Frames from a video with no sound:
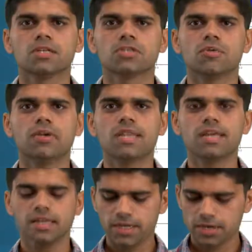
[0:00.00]
So
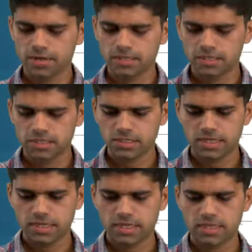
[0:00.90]
immediately you can
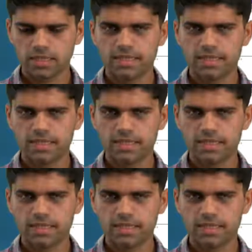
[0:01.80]
see